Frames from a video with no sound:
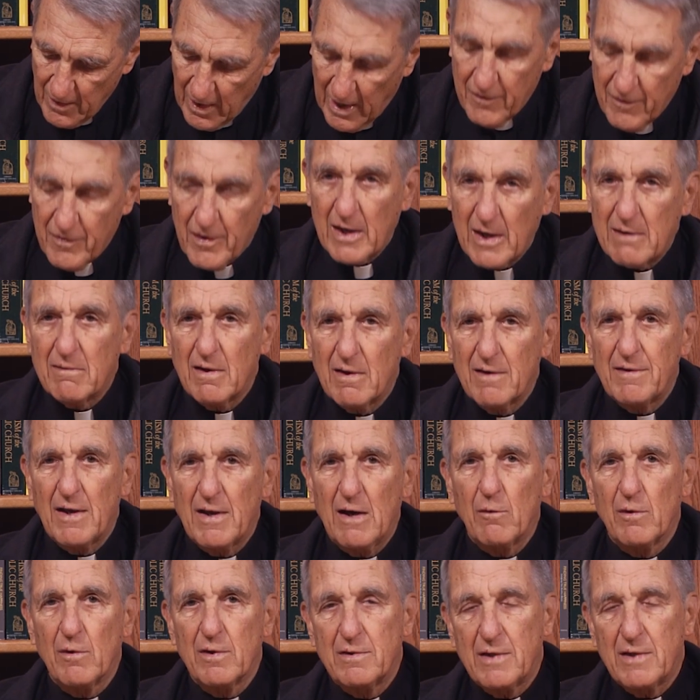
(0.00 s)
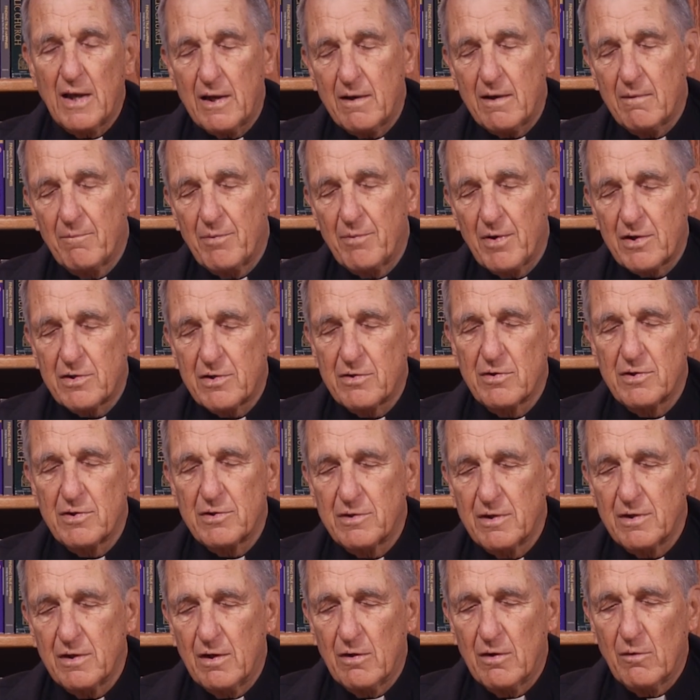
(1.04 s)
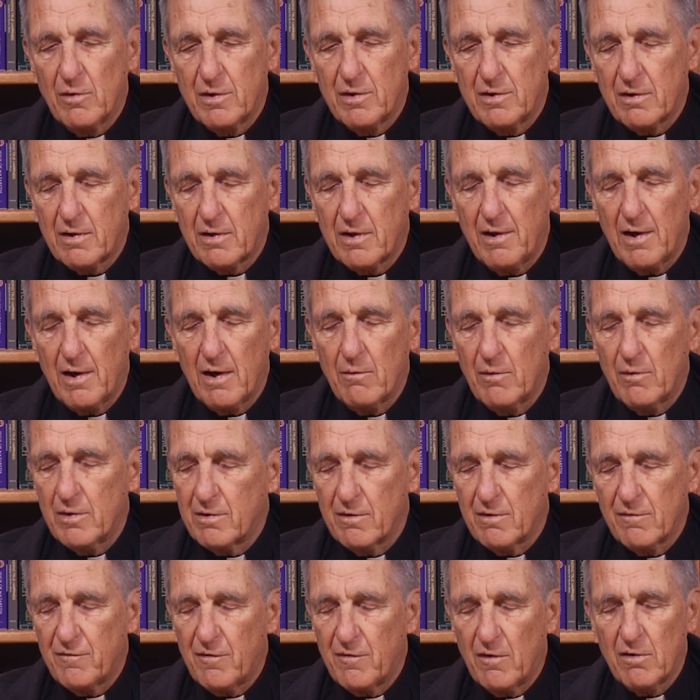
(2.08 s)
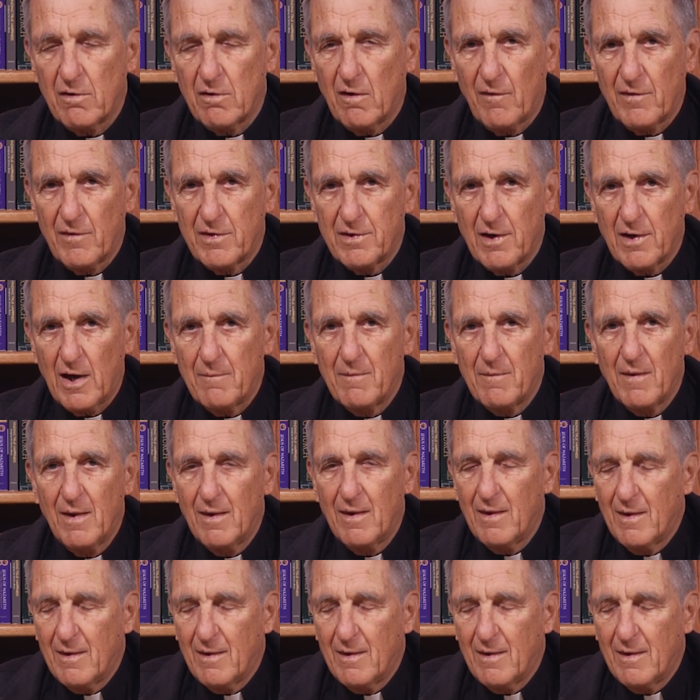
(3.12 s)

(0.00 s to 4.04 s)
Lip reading: I think about that with taking pictures, with your phone all the time.